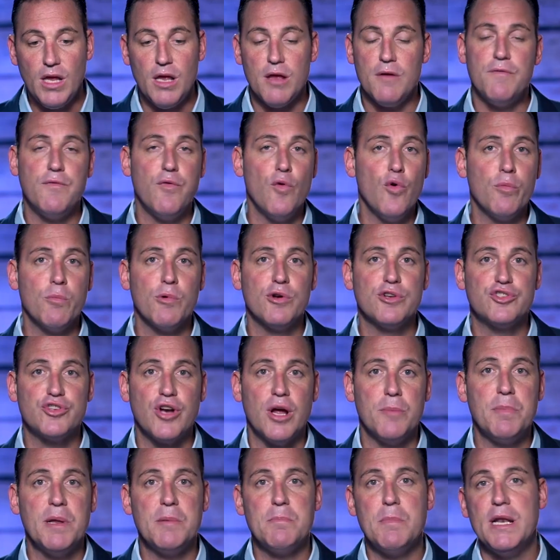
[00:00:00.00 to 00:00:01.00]
Former
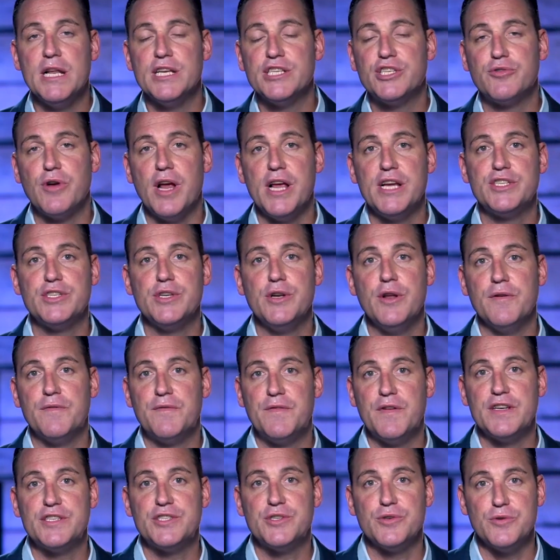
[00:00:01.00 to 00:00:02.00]
Trump administration
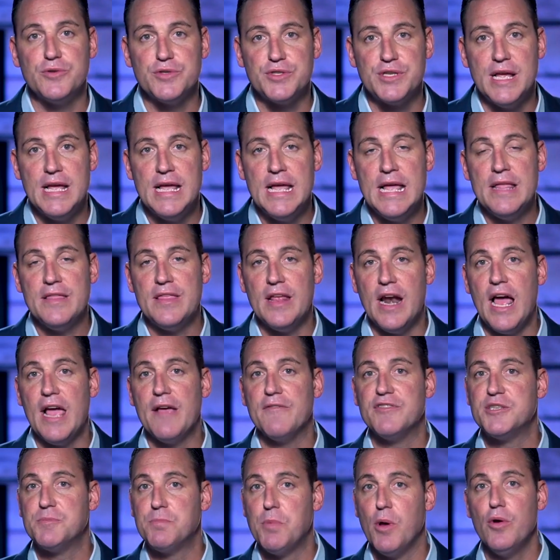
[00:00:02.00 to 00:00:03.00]
officials that I
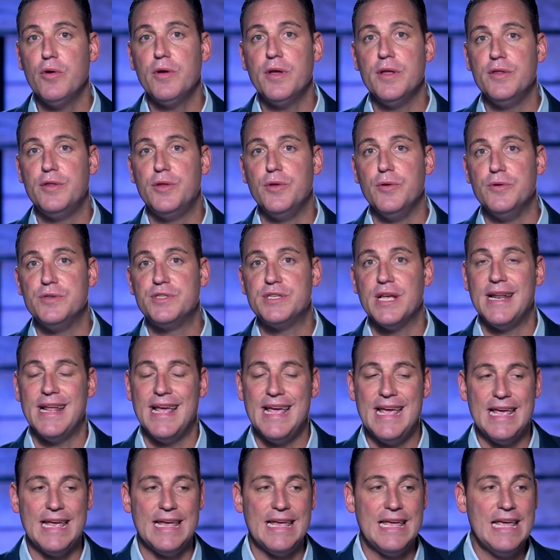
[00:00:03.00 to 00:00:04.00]
have spoken to said,
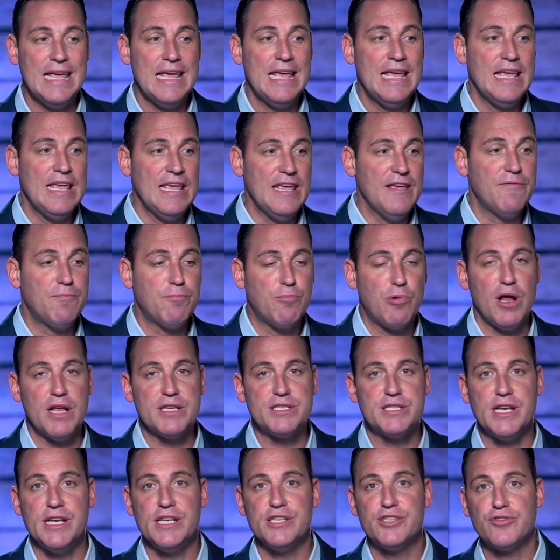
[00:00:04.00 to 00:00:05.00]
hey, if
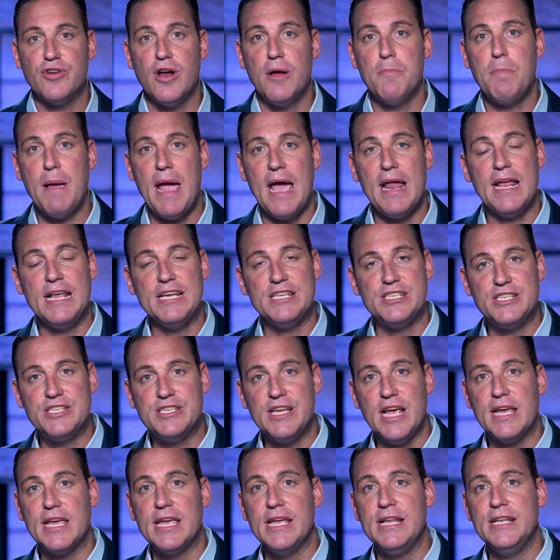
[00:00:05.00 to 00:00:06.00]
President Trump had a
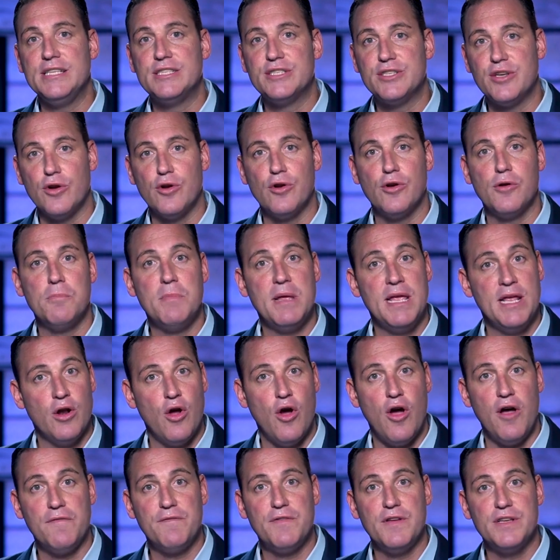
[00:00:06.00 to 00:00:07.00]
second term in
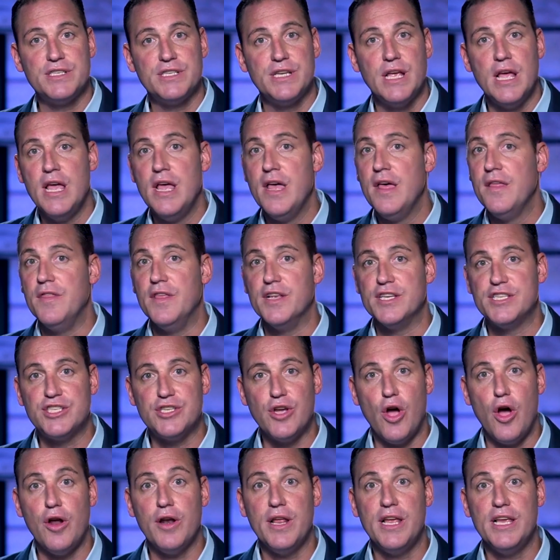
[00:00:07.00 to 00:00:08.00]
office, the
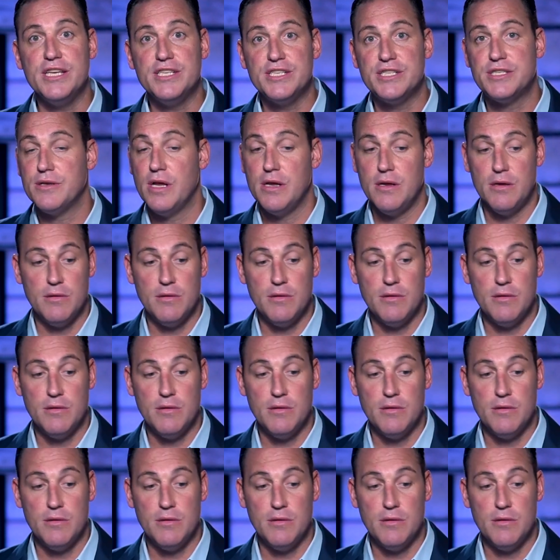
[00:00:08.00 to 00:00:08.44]
Saudis